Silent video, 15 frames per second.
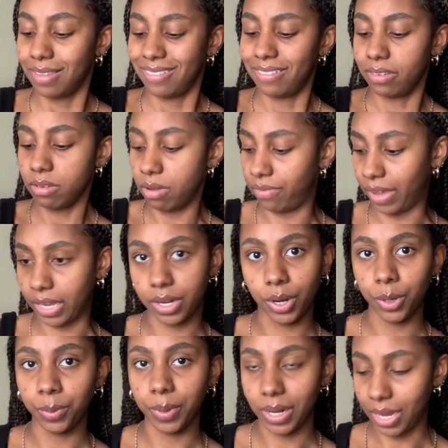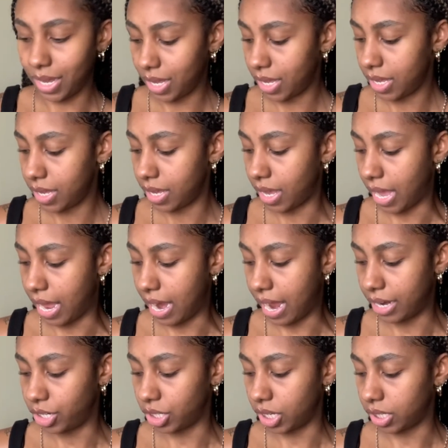Ooh, if I can open it. And
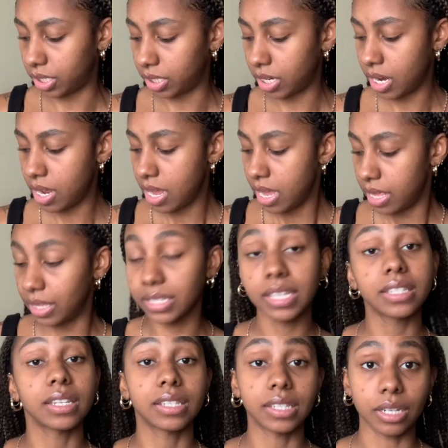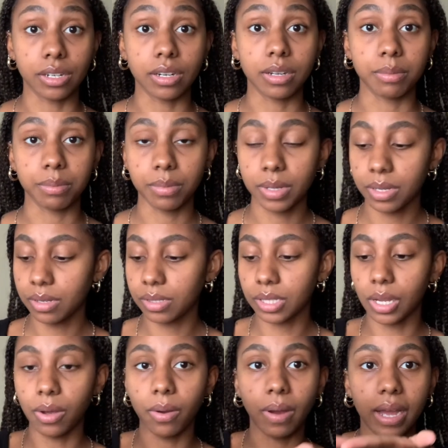this is a serum.
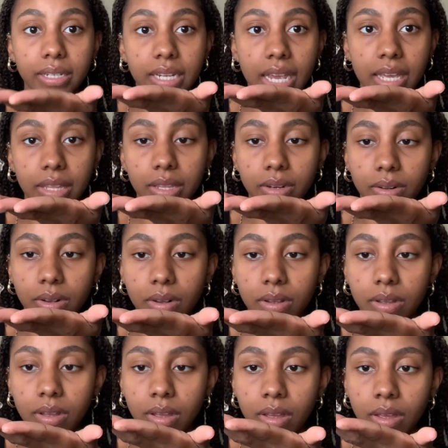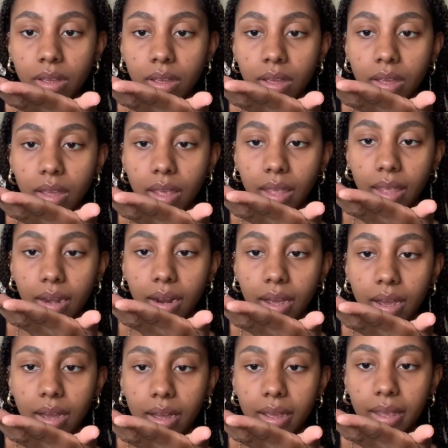So I take a little and
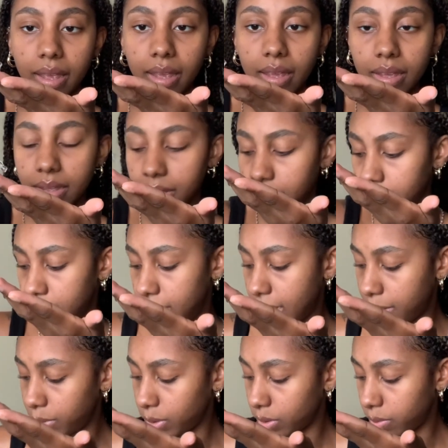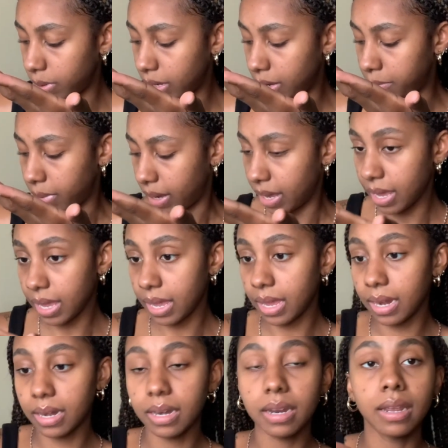I dab a little bit in my hand,